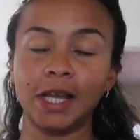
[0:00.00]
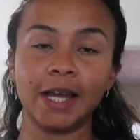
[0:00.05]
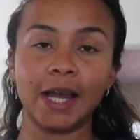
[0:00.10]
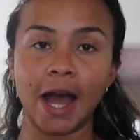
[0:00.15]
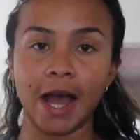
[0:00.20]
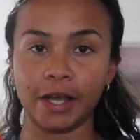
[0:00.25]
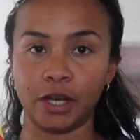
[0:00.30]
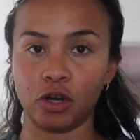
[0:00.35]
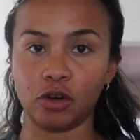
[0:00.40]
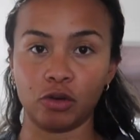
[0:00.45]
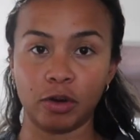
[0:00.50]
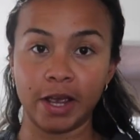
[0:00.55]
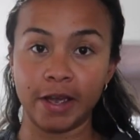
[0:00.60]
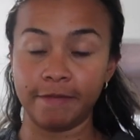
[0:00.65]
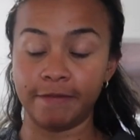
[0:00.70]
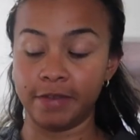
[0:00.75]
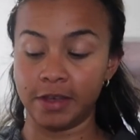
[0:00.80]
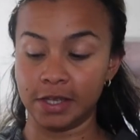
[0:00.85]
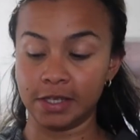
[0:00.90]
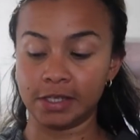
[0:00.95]
Like I
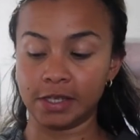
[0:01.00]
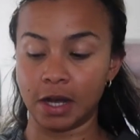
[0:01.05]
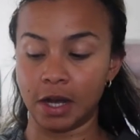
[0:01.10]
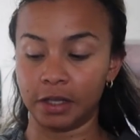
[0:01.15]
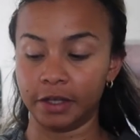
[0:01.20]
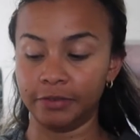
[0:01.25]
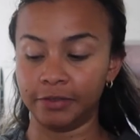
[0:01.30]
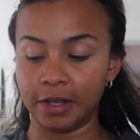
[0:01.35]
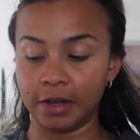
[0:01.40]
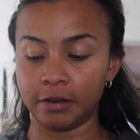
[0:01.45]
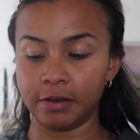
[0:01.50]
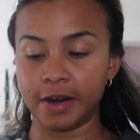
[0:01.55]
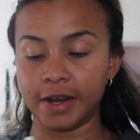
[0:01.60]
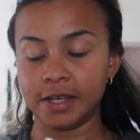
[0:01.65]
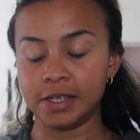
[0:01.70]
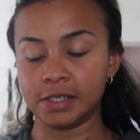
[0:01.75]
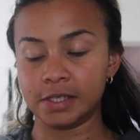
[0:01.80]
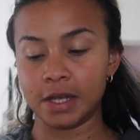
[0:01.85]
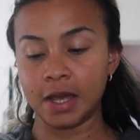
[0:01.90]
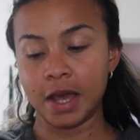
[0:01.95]
crave this cauliflower
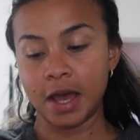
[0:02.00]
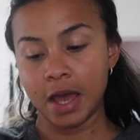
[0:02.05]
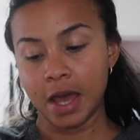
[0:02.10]
rice.